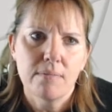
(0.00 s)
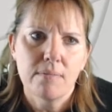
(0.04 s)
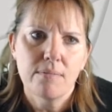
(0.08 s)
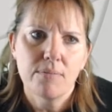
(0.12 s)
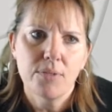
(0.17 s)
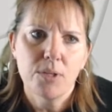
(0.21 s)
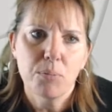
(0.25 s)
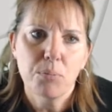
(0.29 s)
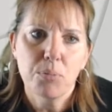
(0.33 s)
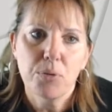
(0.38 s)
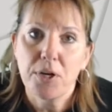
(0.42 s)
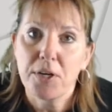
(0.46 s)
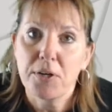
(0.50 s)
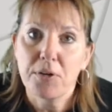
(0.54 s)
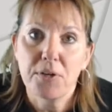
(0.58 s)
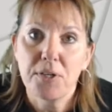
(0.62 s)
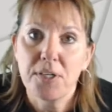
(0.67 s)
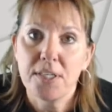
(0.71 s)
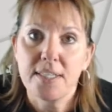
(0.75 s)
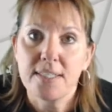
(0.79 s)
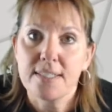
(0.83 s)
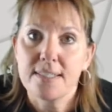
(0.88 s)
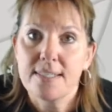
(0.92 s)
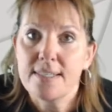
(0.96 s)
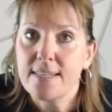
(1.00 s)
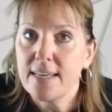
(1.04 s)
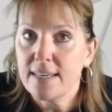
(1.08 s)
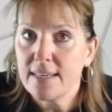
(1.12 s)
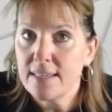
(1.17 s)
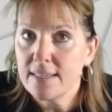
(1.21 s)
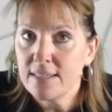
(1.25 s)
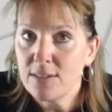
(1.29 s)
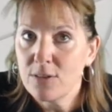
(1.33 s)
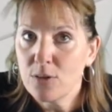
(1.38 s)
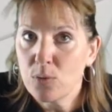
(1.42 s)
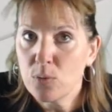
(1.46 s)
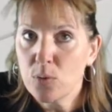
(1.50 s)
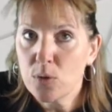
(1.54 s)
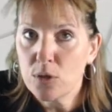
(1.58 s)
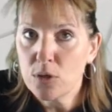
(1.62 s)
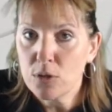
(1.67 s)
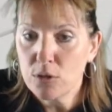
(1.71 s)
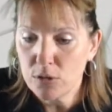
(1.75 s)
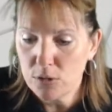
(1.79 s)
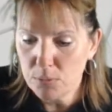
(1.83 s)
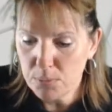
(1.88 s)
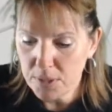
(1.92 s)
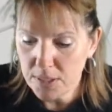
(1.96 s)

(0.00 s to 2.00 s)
the priority it's taken in the world,